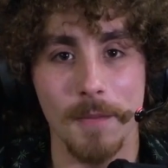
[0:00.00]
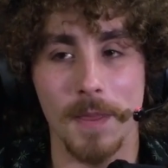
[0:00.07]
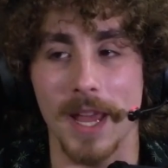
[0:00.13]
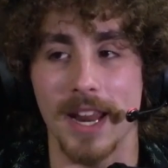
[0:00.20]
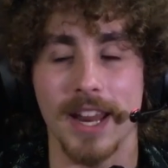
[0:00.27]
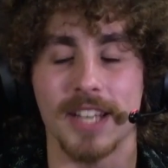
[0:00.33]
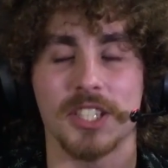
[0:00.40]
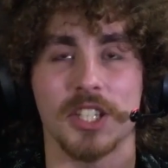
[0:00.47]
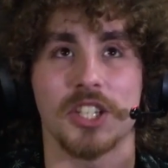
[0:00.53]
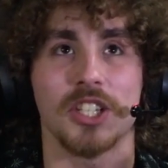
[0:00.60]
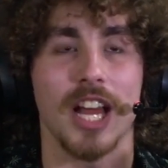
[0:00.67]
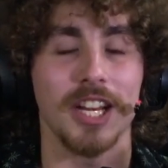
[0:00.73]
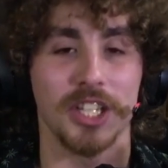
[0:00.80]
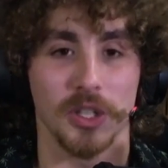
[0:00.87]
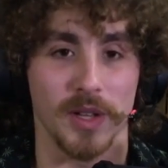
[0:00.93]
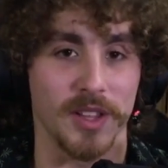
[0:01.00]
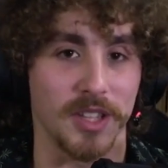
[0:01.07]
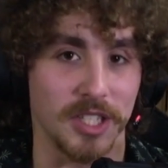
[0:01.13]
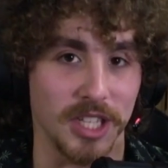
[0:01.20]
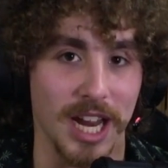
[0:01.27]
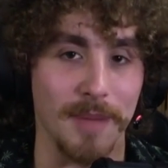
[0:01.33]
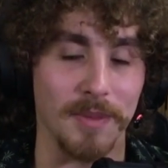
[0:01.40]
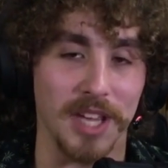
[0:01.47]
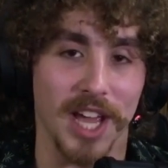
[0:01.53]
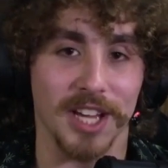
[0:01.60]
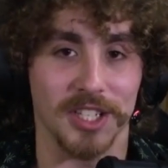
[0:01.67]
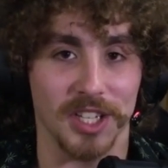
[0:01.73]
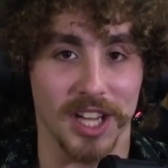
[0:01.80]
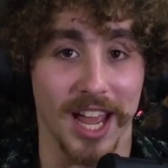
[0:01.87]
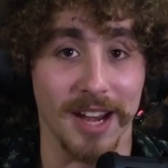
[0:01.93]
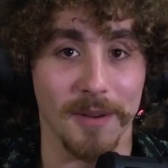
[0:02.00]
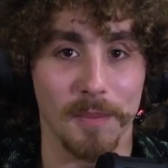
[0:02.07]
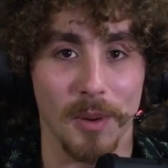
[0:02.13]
That's essentially the same case again.